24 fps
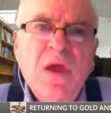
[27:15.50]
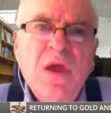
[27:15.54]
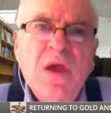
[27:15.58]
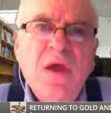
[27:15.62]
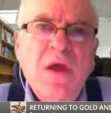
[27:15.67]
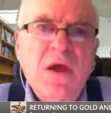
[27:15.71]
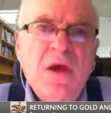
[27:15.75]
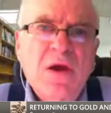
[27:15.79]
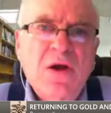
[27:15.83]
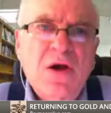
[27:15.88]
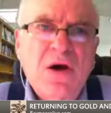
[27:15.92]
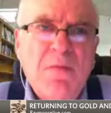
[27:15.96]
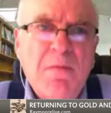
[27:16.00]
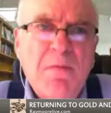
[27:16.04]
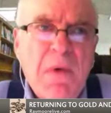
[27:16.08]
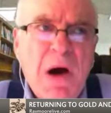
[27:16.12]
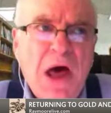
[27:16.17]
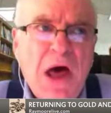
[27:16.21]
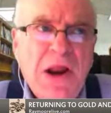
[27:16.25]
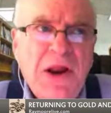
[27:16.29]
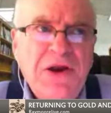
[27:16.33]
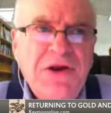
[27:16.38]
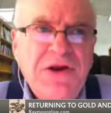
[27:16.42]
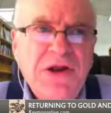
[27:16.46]

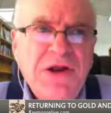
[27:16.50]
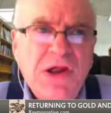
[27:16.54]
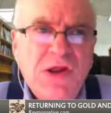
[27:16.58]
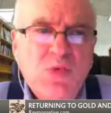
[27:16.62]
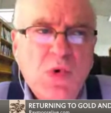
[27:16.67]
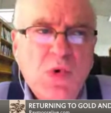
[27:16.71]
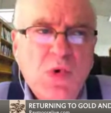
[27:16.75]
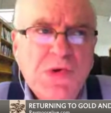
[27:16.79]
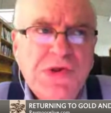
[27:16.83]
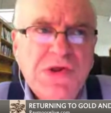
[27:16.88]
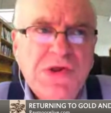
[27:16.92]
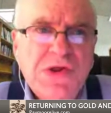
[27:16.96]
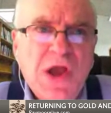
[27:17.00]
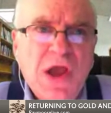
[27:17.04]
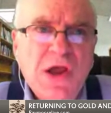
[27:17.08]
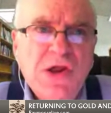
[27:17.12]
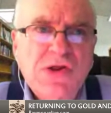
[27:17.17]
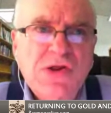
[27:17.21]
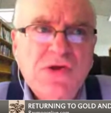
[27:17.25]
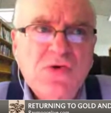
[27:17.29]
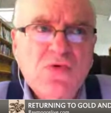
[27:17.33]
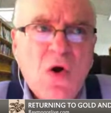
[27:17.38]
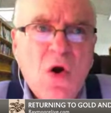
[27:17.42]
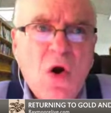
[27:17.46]
commodities will stay
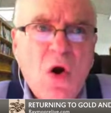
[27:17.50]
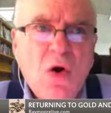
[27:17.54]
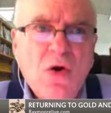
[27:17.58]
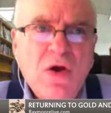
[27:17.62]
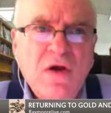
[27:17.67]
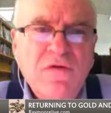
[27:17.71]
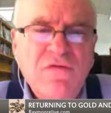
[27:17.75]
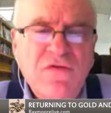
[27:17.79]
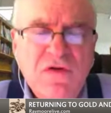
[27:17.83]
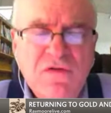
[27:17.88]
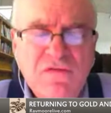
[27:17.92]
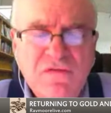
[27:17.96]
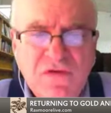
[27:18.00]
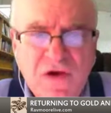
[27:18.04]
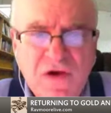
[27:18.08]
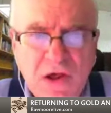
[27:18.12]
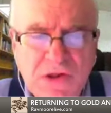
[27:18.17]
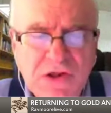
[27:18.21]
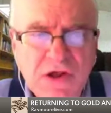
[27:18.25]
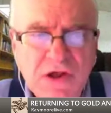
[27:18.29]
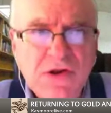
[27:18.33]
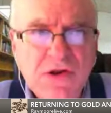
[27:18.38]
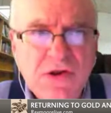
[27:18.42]
strong if you invest in